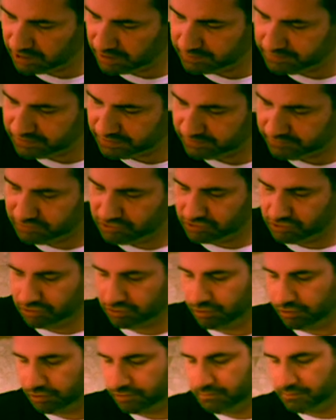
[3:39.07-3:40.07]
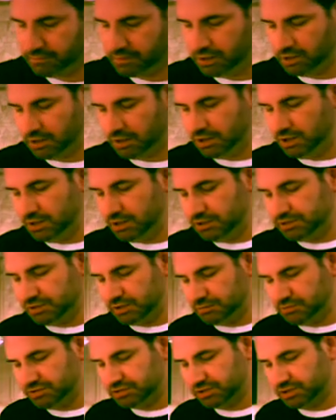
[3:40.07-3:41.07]
cups of sugar. So
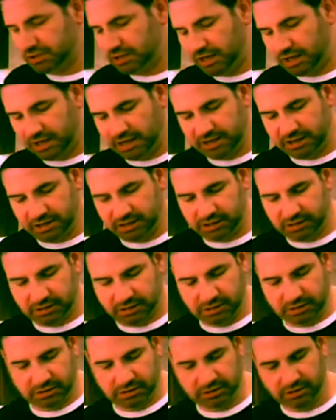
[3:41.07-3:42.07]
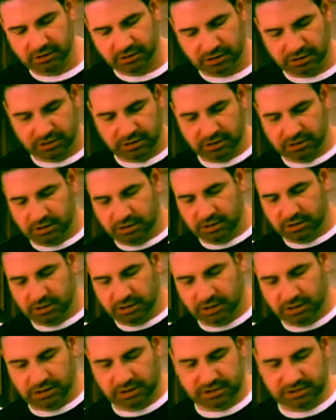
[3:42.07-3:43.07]
I'm just gonna add it
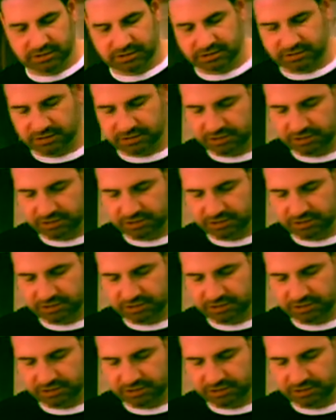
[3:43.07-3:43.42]
as